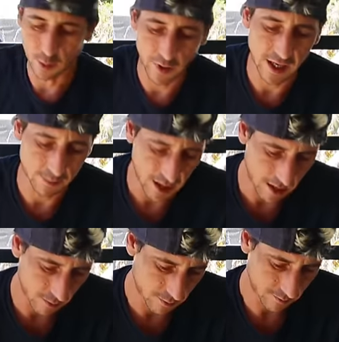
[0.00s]
in the winning
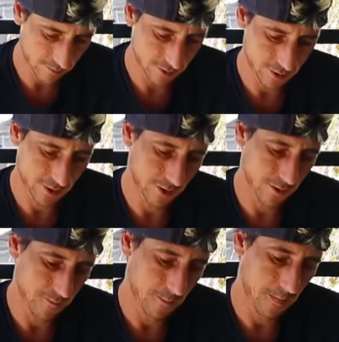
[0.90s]
pile.
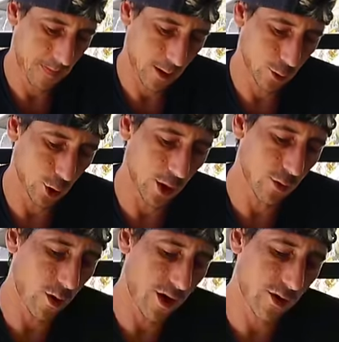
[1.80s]

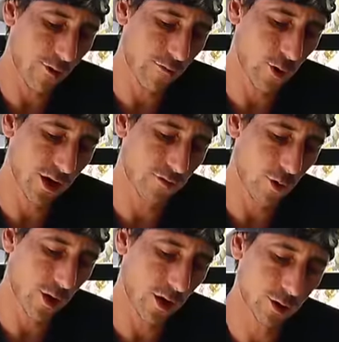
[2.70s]
31,
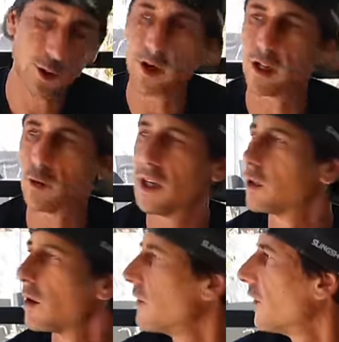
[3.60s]
44, 33,
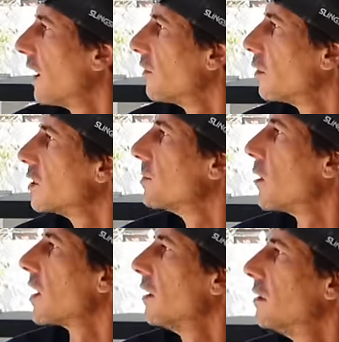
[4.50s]
35. Where's
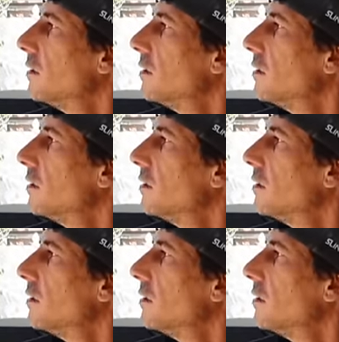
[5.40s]
Mona?